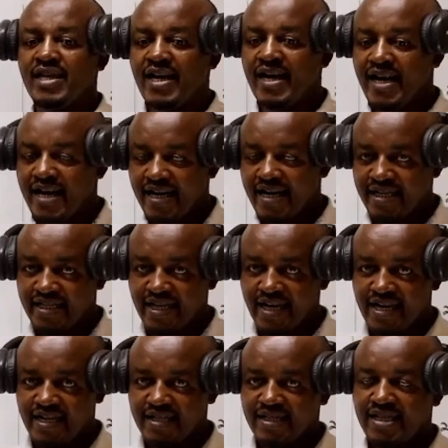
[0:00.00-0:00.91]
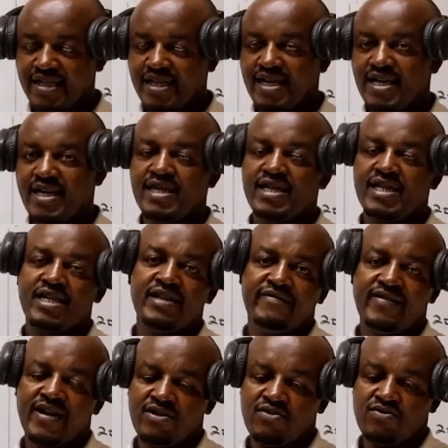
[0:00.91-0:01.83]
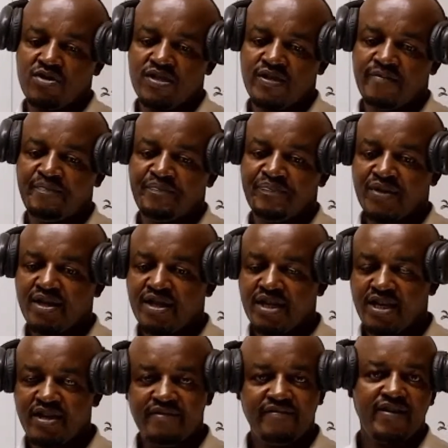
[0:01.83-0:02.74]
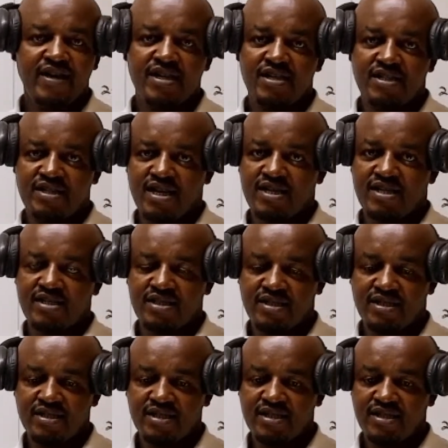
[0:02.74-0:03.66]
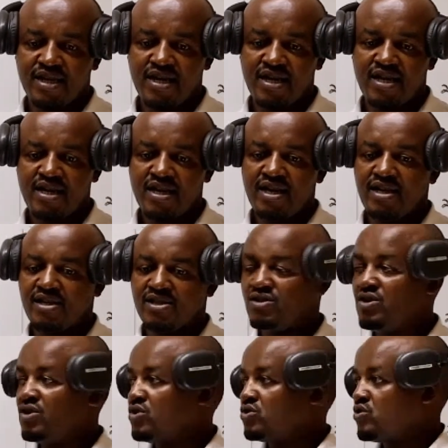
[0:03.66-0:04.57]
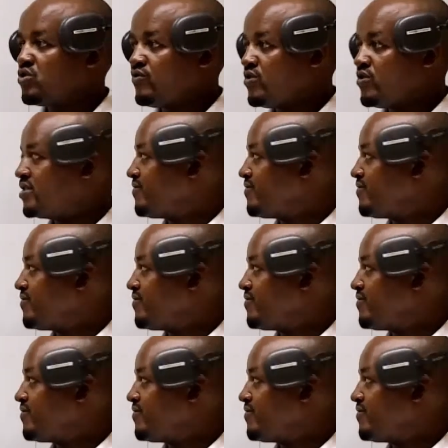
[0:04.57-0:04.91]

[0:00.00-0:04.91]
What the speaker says: current tax and the deferred what? The deferred tax. Yes. So which